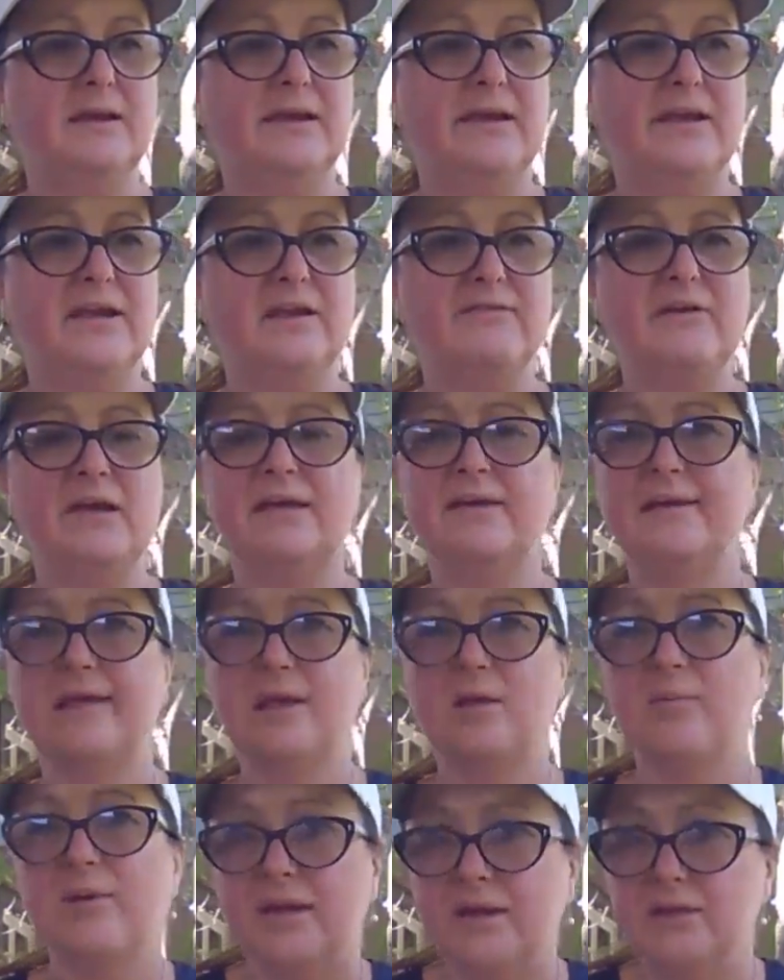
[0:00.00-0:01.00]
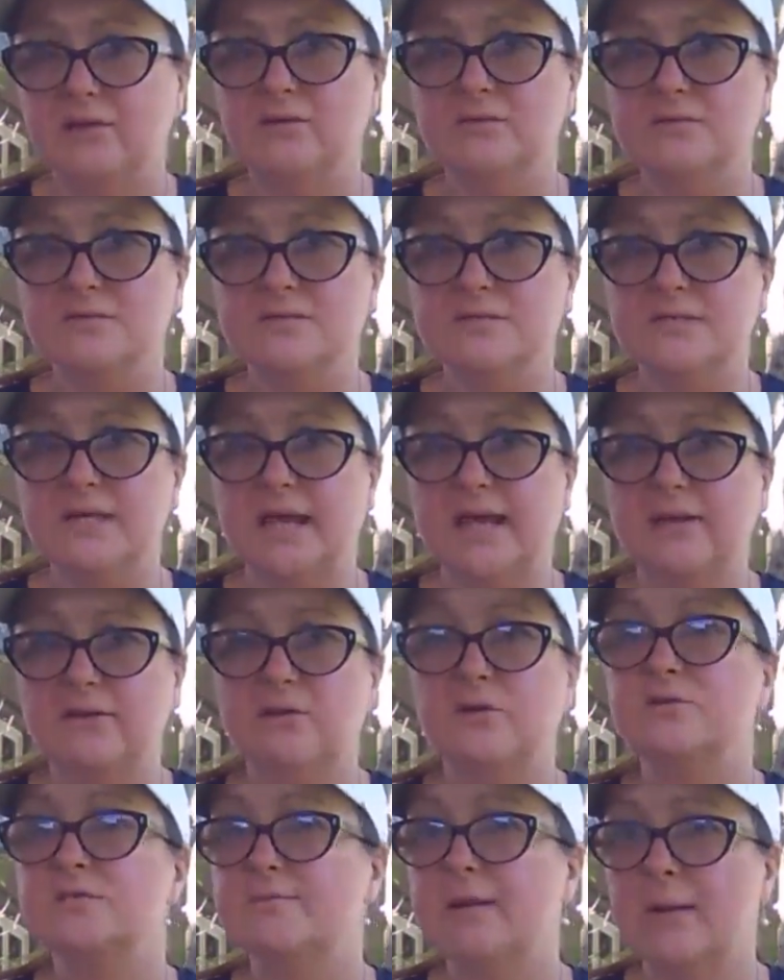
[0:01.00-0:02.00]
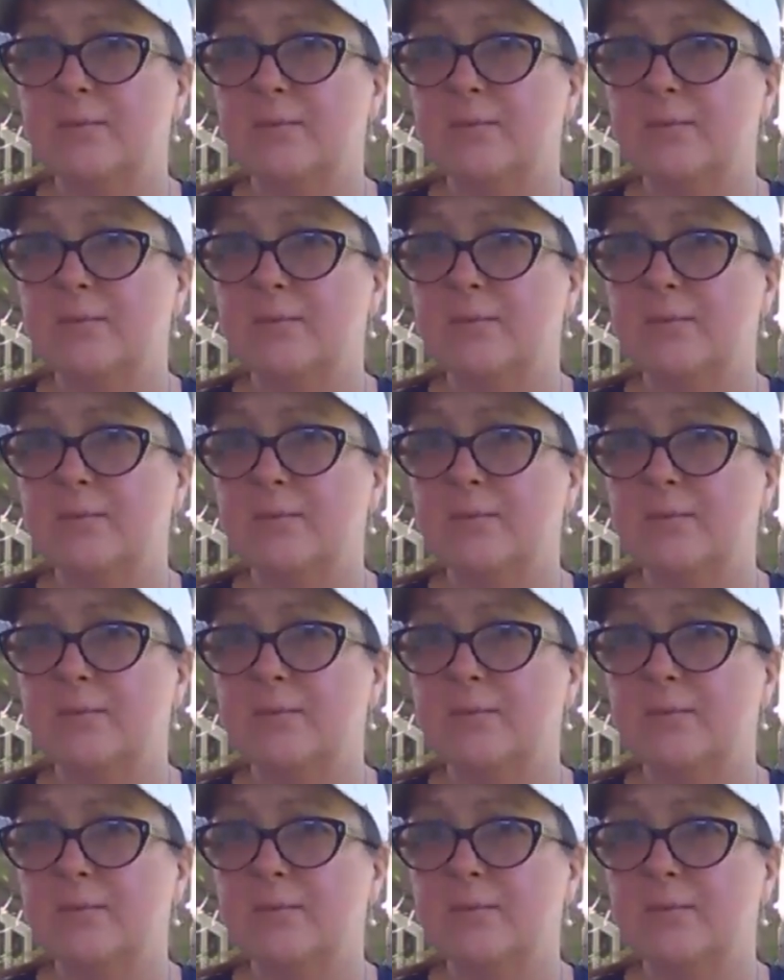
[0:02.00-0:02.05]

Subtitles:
and I've had jalapenos and ghost